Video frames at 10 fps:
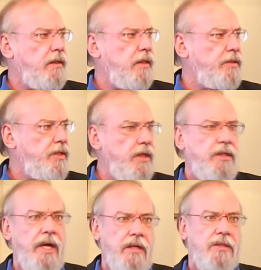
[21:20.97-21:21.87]
the
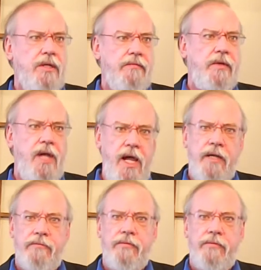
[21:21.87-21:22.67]
details of your life.